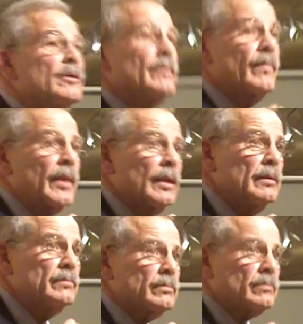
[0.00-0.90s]
you know that uh,
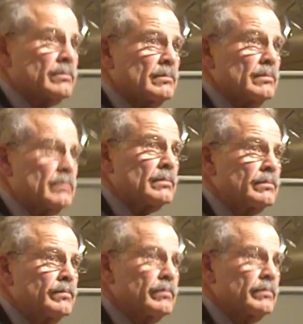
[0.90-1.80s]
Mugabe just
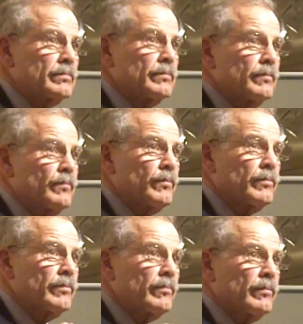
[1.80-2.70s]
took Smith's
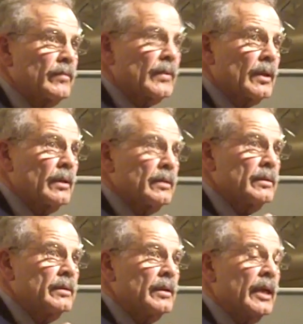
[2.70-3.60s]
farm?
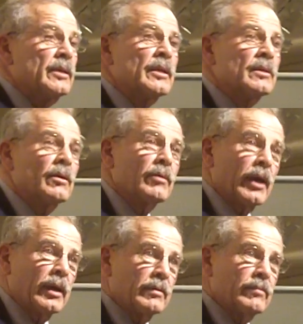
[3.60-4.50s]
I didn't know
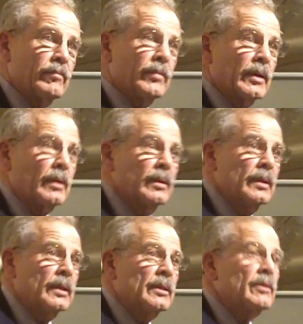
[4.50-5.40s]
that. Yeah.
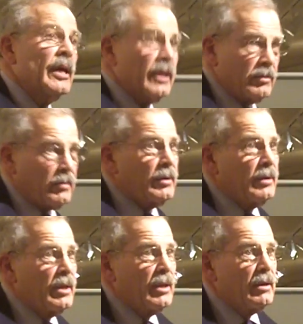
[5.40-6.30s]
I saw it in the
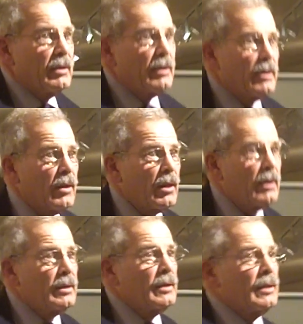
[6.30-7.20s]
news the other day, just a
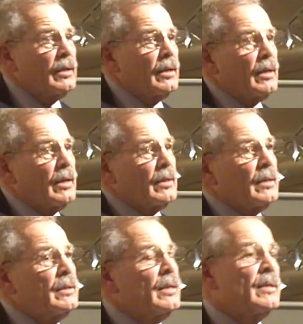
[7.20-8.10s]
couple days ago.
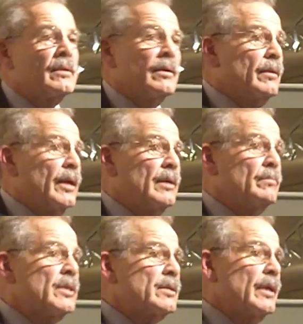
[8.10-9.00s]
Didn't know
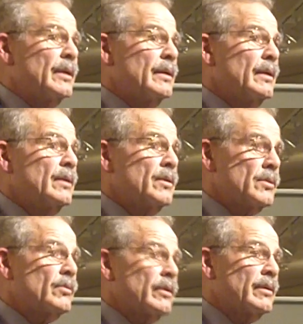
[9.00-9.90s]
that, missed that,
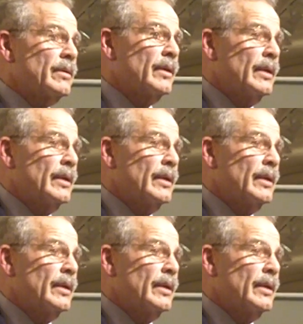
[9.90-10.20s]
just took it.